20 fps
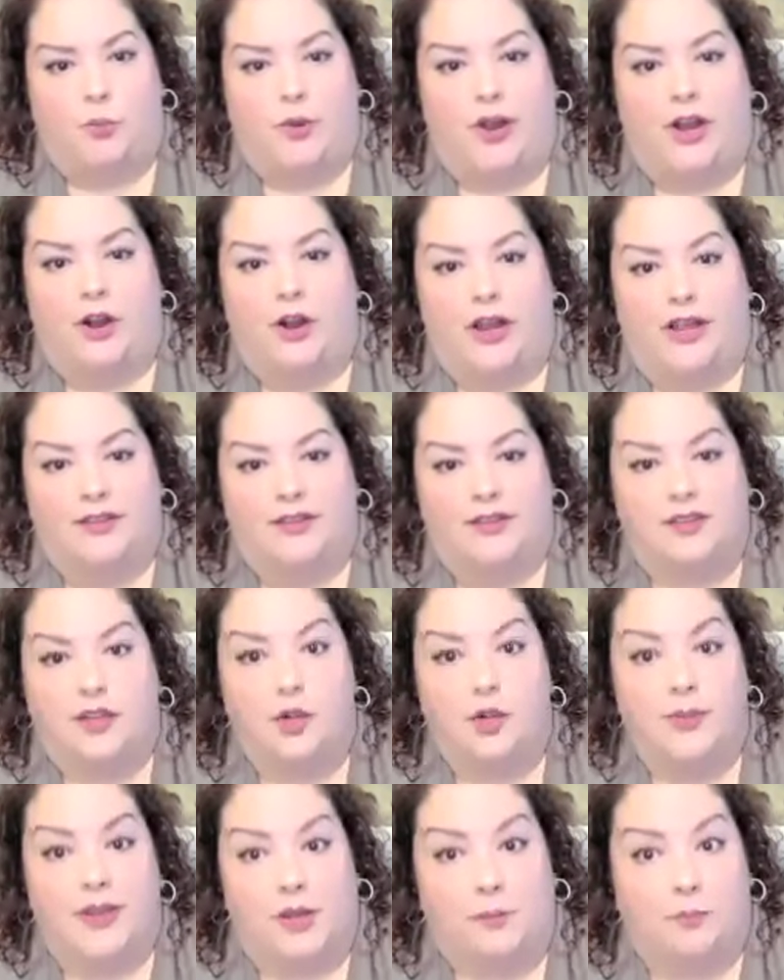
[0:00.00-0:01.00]
where it's a
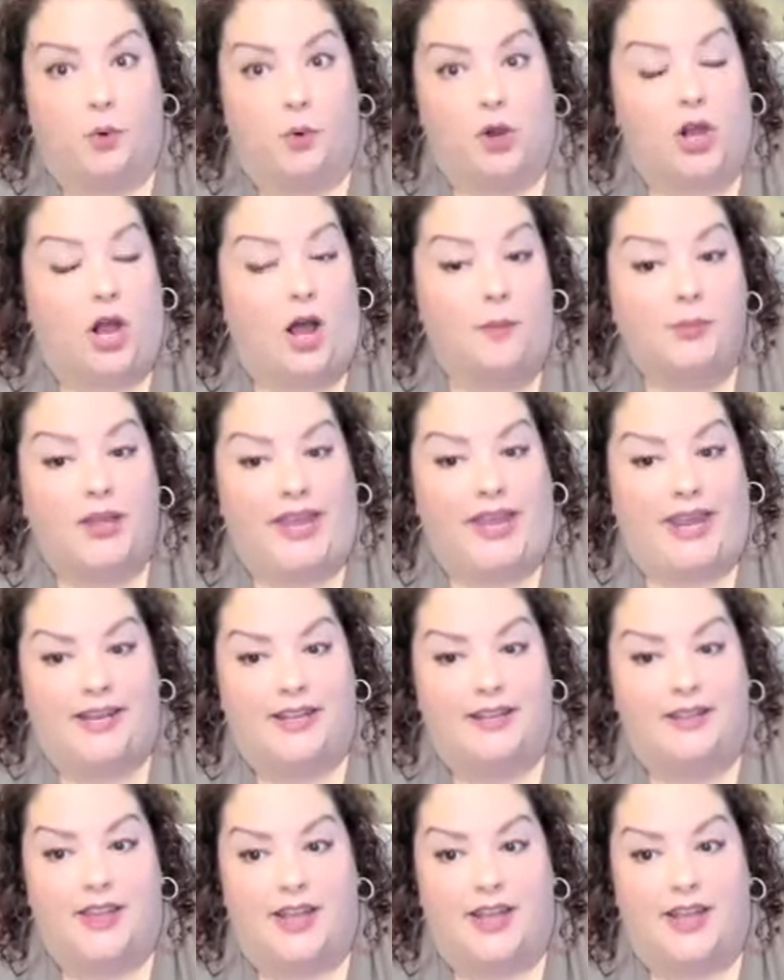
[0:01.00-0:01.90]
little bit more complicated